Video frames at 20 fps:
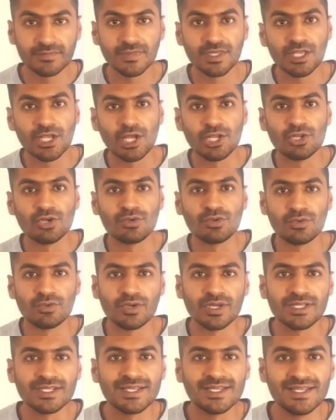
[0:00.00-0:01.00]
Hello
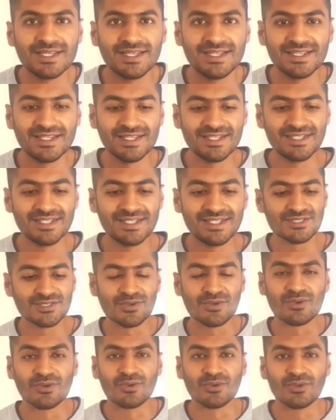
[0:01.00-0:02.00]
everyone.
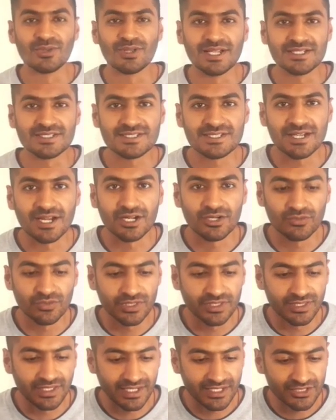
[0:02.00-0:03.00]
So let's start with
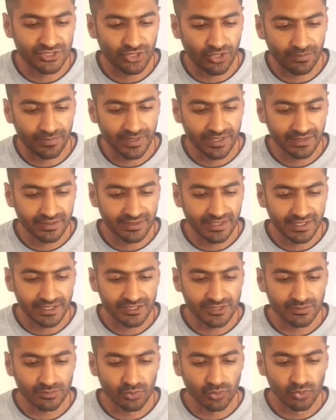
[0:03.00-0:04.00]
next topic, that is
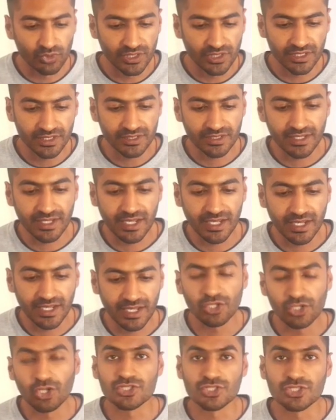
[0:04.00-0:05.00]
Boolean and
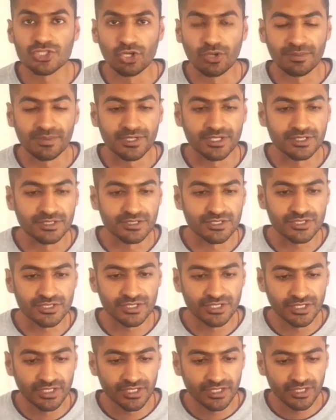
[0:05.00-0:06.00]
logical operators.
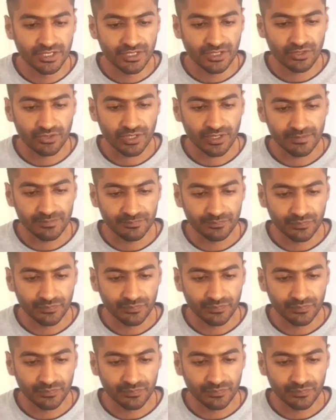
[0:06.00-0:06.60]
Okay.